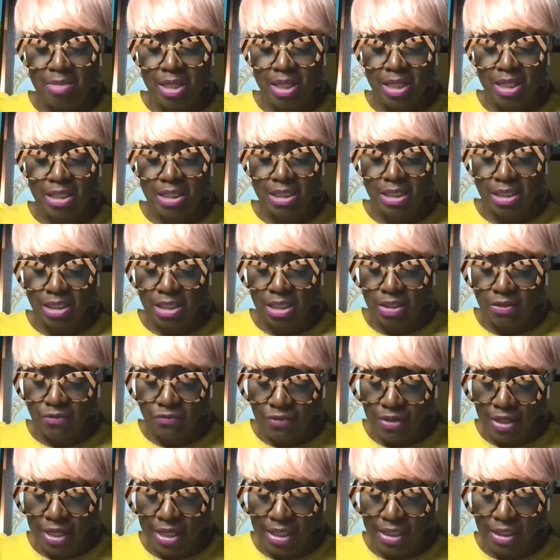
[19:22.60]
10 minutes
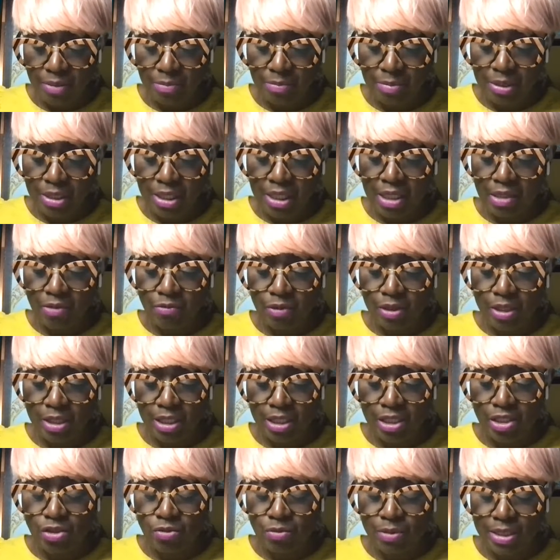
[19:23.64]
into the flight, the
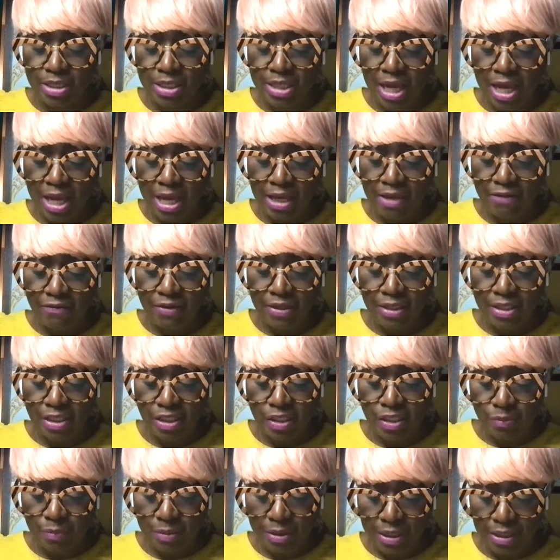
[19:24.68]
plane went into a
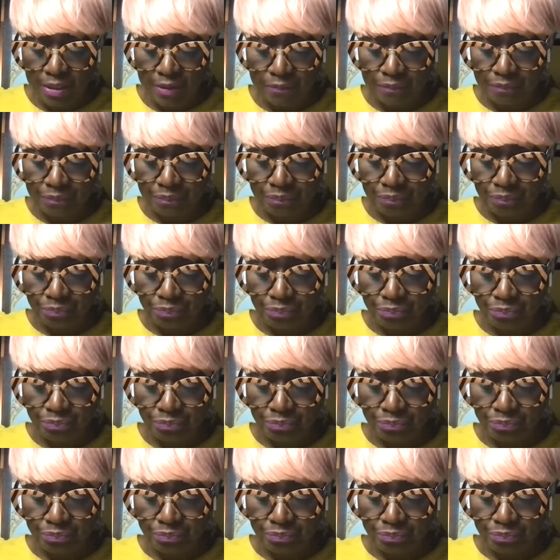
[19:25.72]
dive and spin.